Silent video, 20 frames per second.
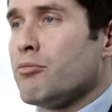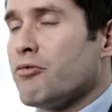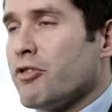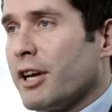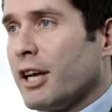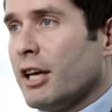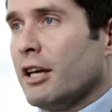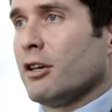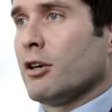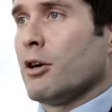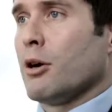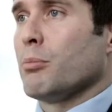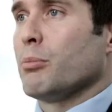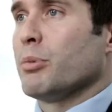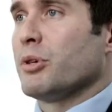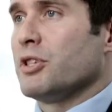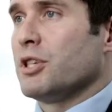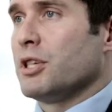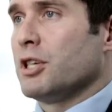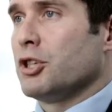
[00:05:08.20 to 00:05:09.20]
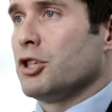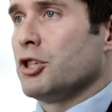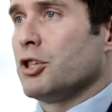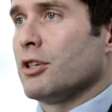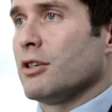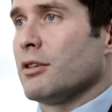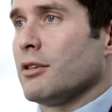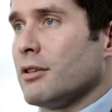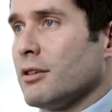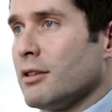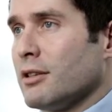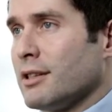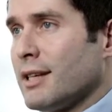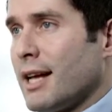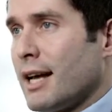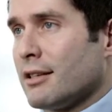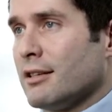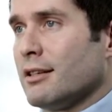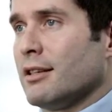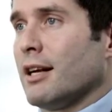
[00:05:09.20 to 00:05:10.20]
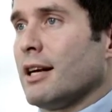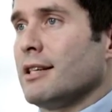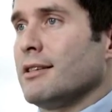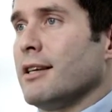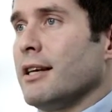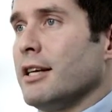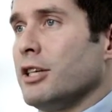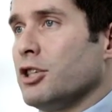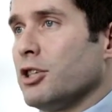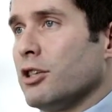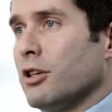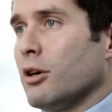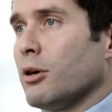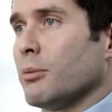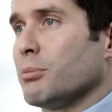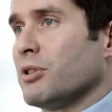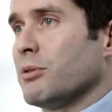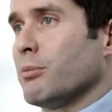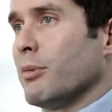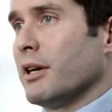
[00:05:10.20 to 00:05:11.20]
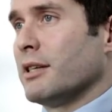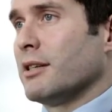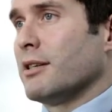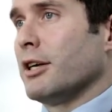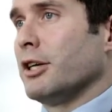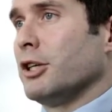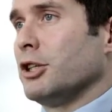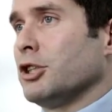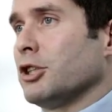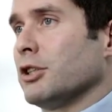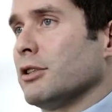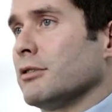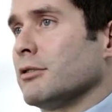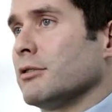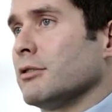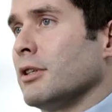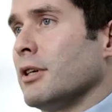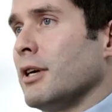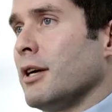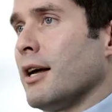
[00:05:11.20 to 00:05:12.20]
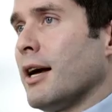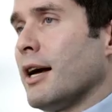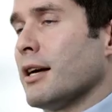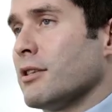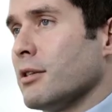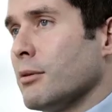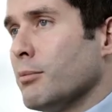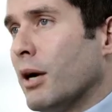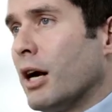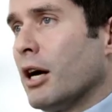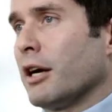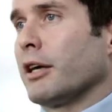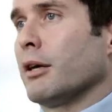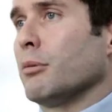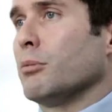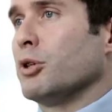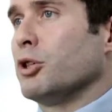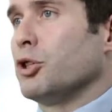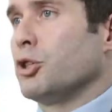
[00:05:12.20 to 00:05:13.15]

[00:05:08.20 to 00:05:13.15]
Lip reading: bring in competition, standardization, optimization as the market